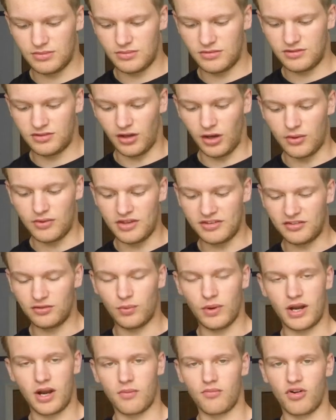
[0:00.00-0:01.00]
so this is
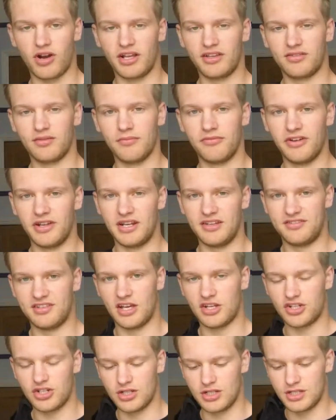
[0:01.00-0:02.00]
when I'm running some fitness
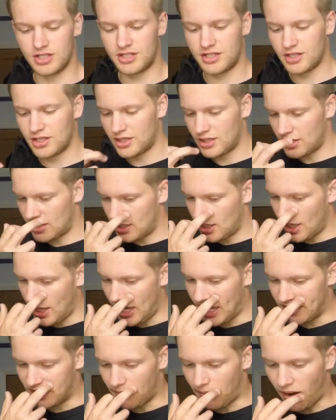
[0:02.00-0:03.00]
sessions
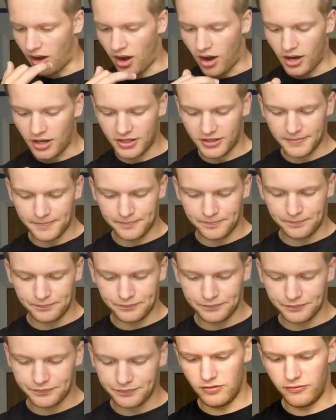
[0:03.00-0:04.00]
in the park.
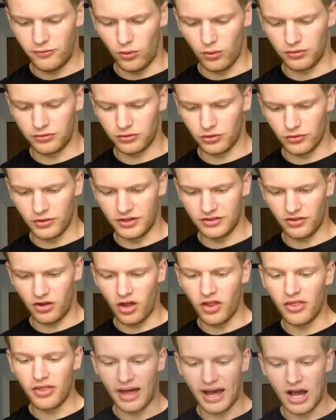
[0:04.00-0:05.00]
Four stories
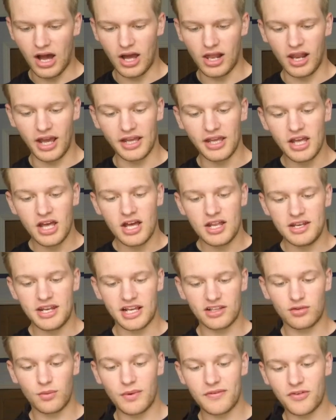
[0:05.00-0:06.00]
on that highlight.
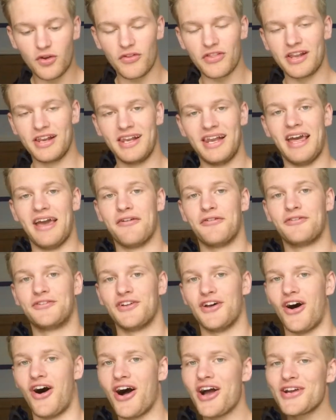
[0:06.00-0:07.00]
Next one, we've got the lift.
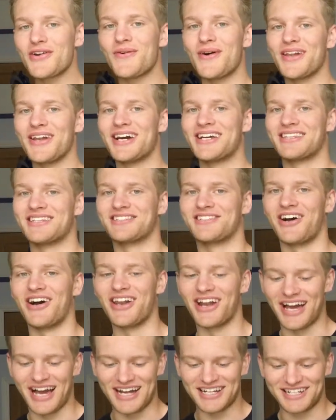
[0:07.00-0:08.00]
I quite like this
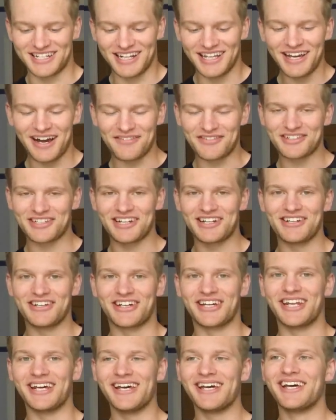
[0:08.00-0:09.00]
highlight actually. I've just had a look
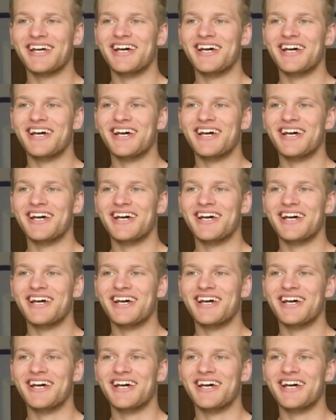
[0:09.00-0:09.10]
at it.